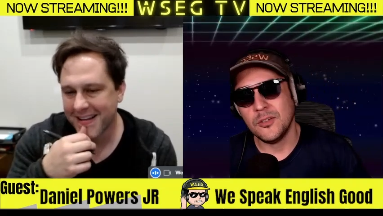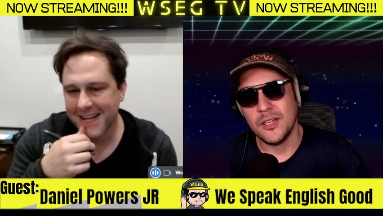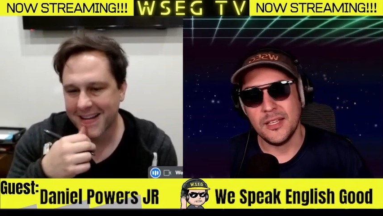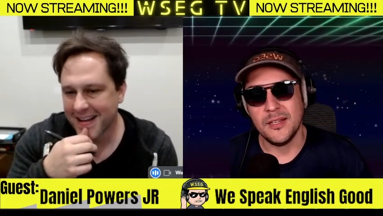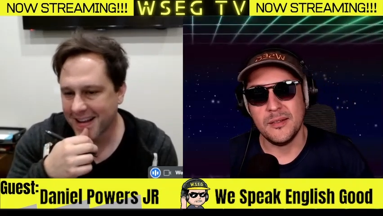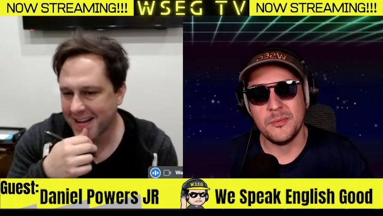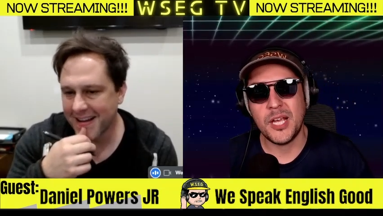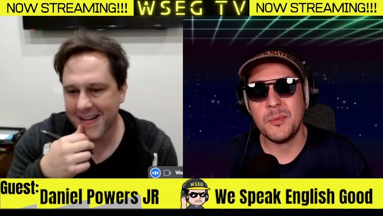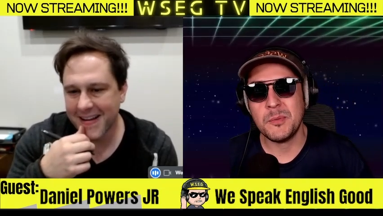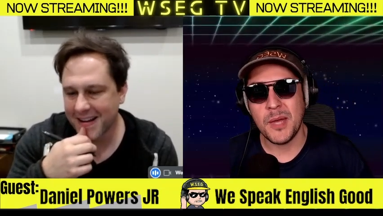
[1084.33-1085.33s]
Speaker 1: it,
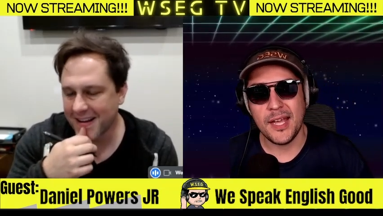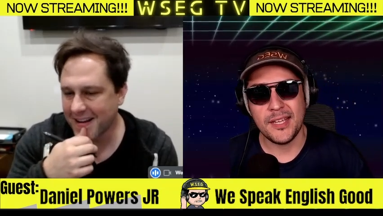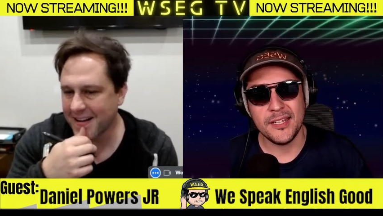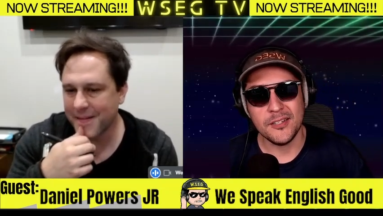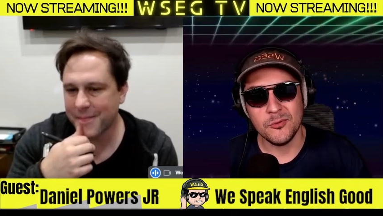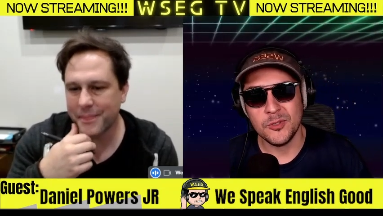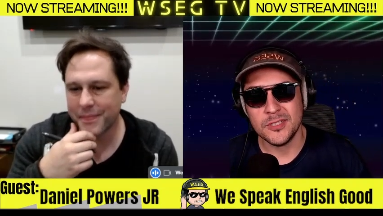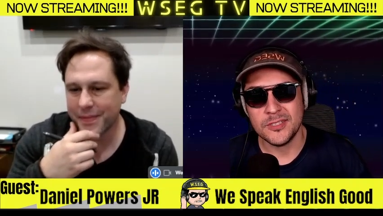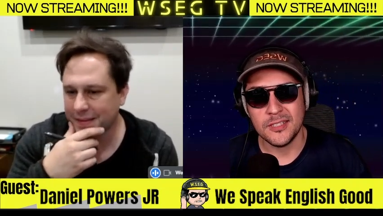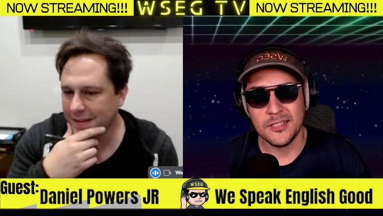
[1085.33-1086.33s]
coming back here
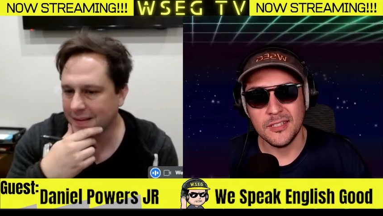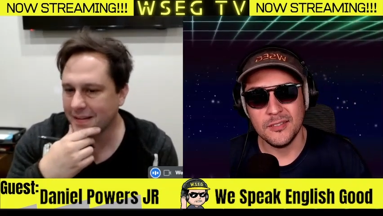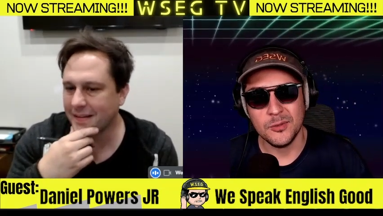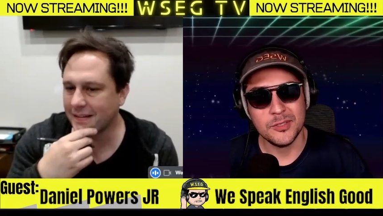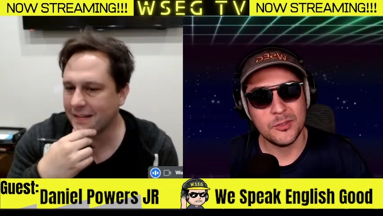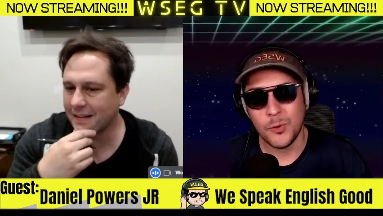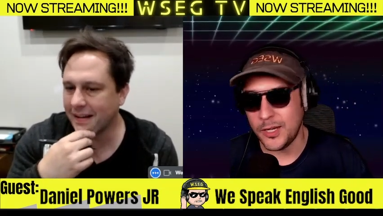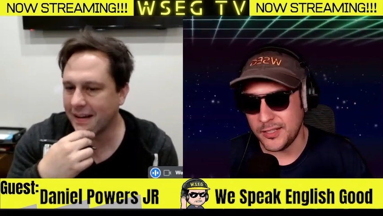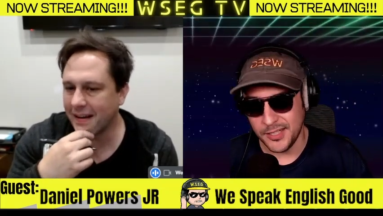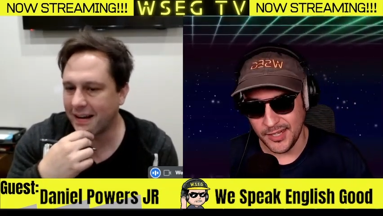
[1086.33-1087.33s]
was uh was quite
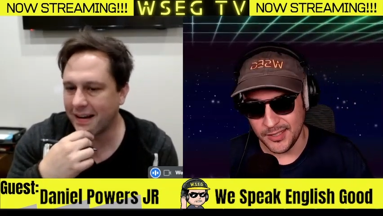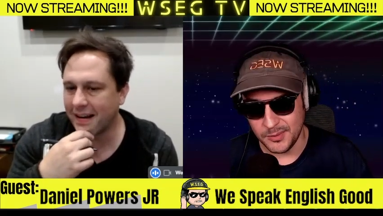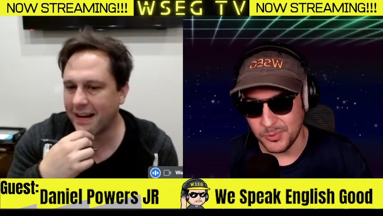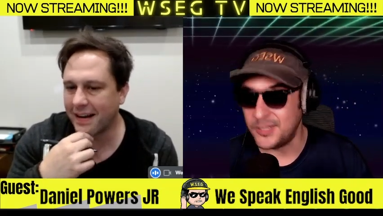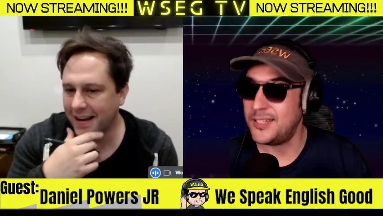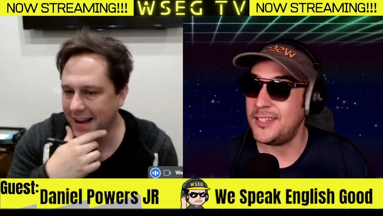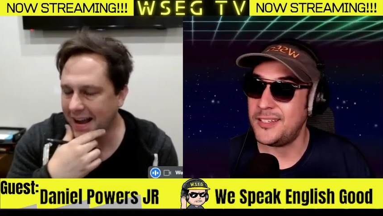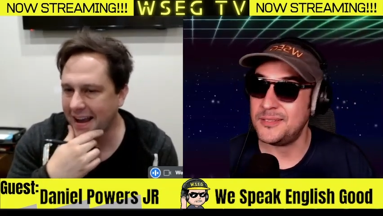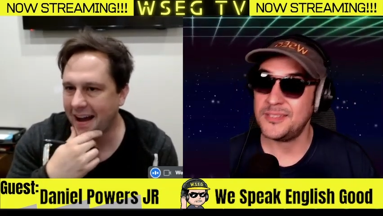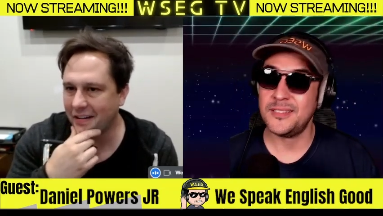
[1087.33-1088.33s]
a change, but uh,
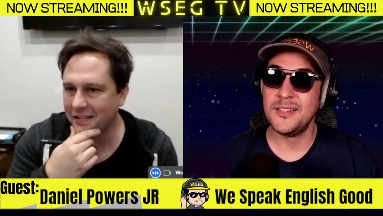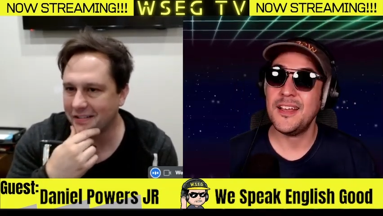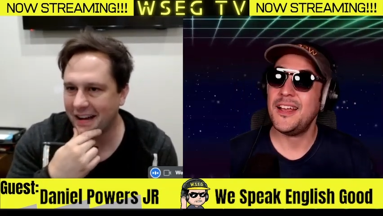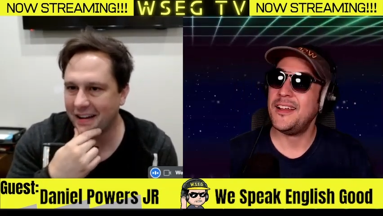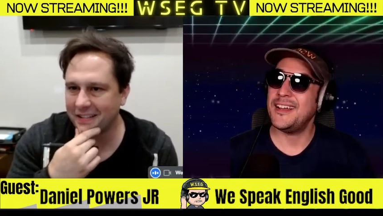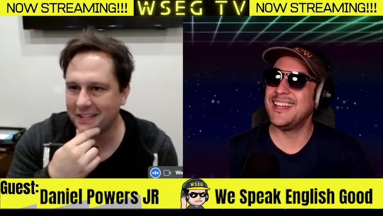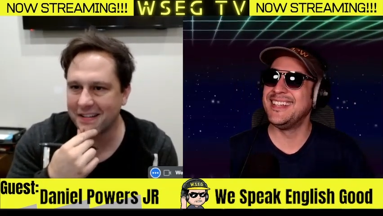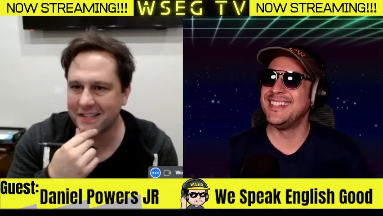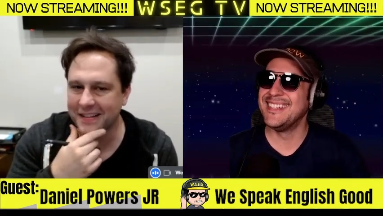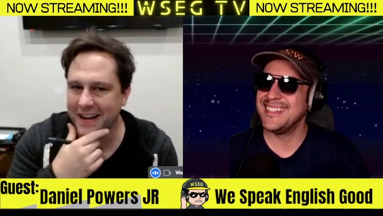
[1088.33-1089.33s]
yeah,
Speaker 2: I was out in
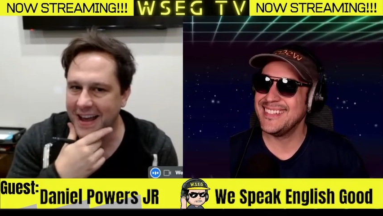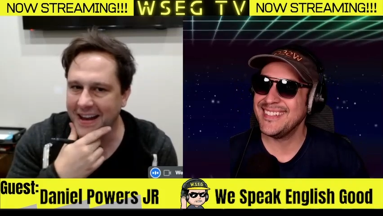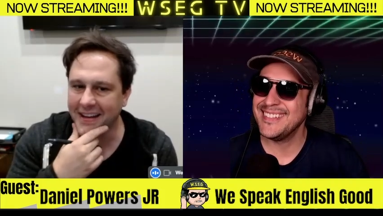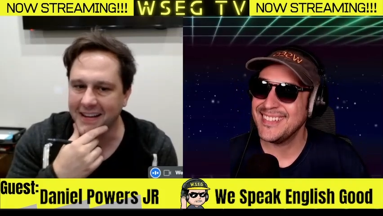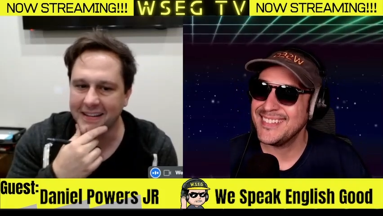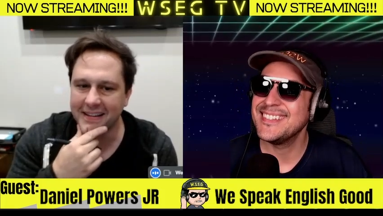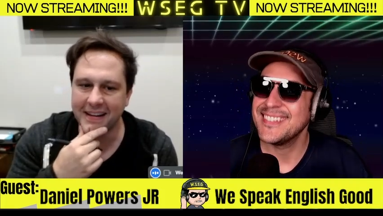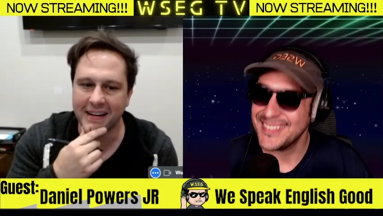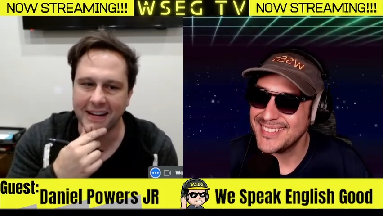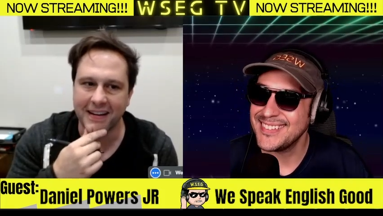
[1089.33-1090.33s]
Cincinnati
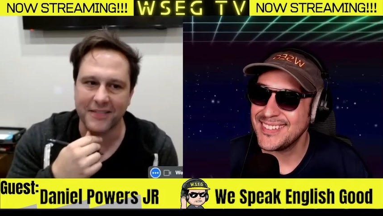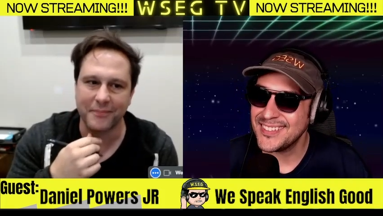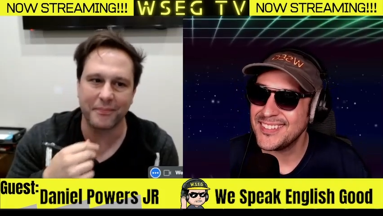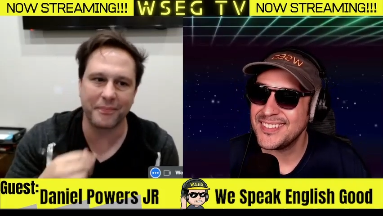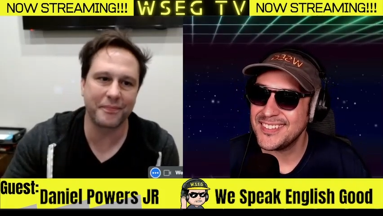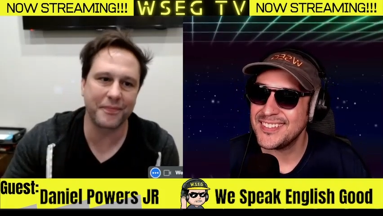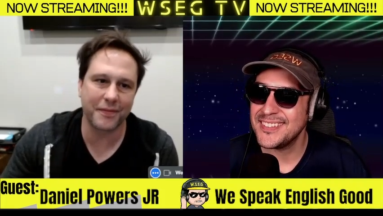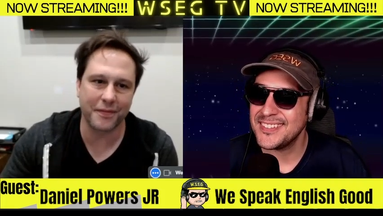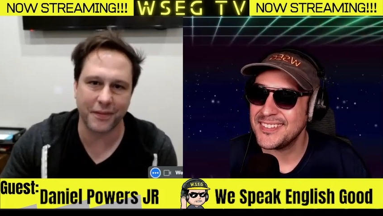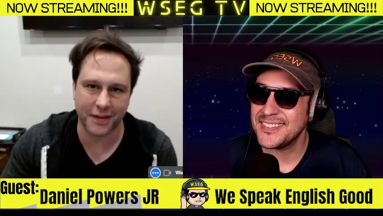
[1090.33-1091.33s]
um,
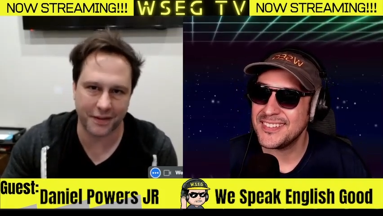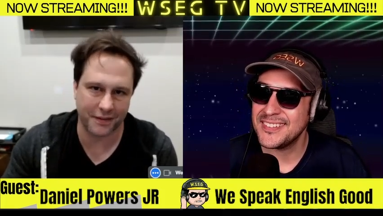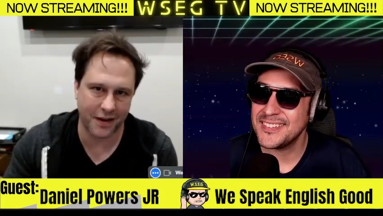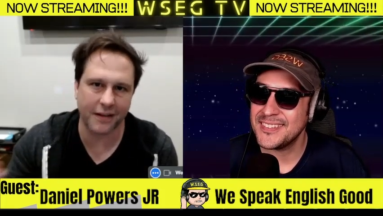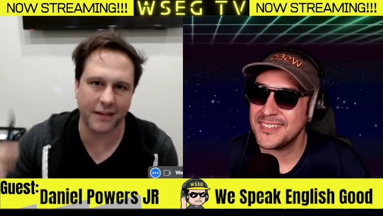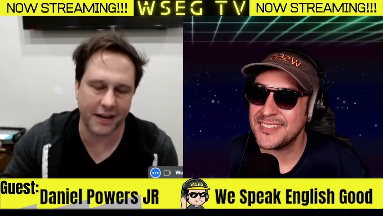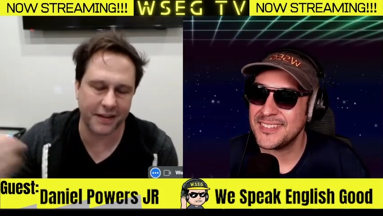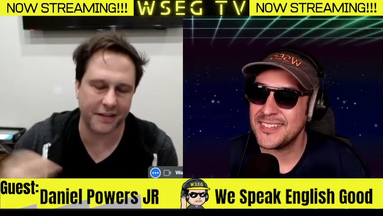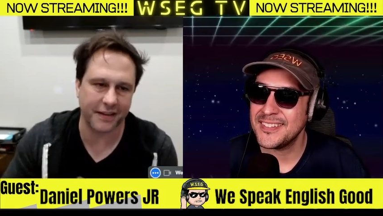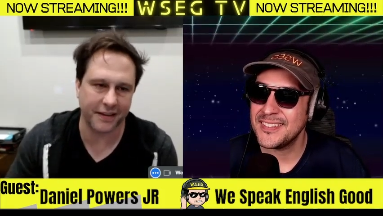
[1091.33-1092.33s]
for the
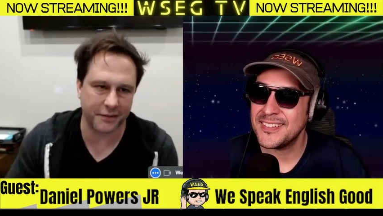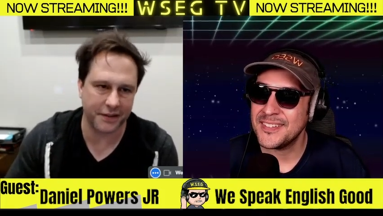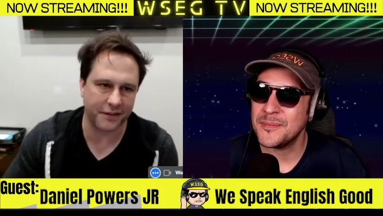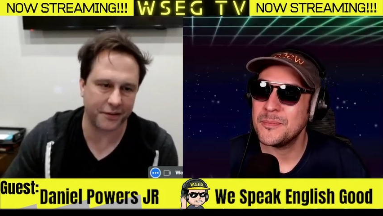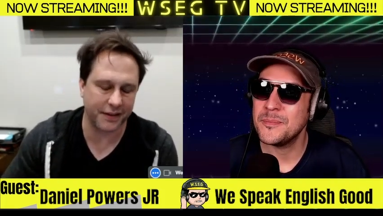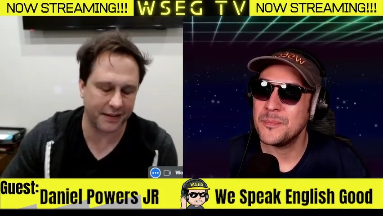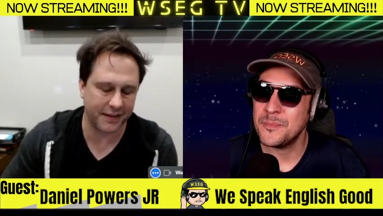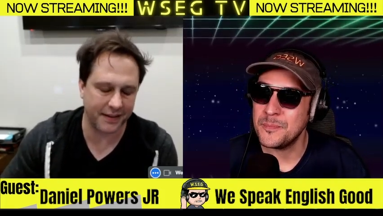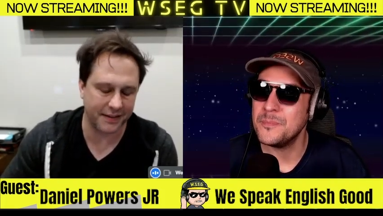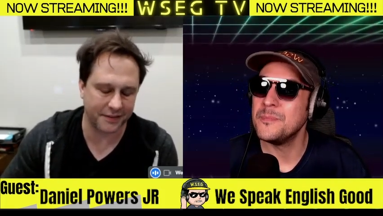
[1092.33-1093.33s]
online thing that we do,
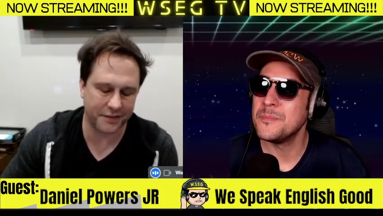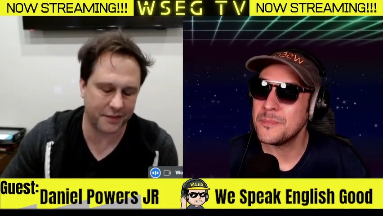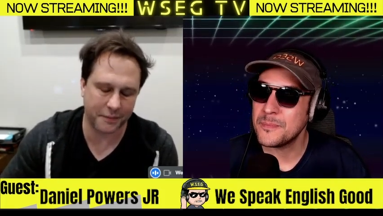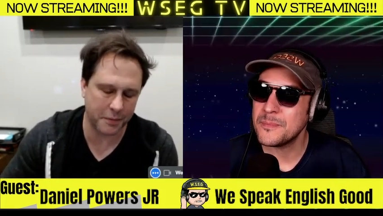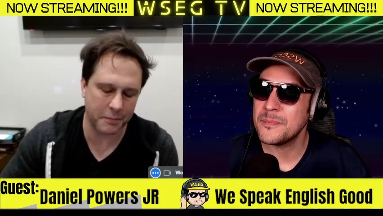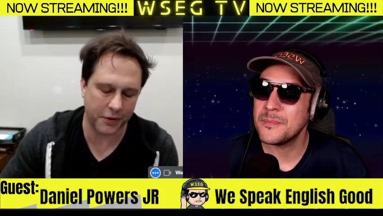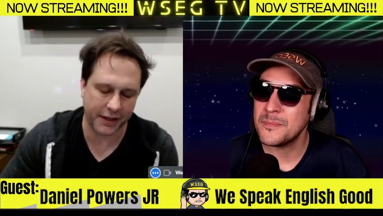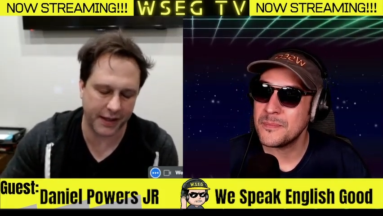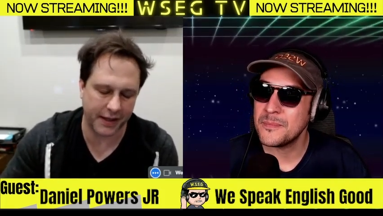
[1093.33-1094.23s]
and mm-hmm. uh, promoting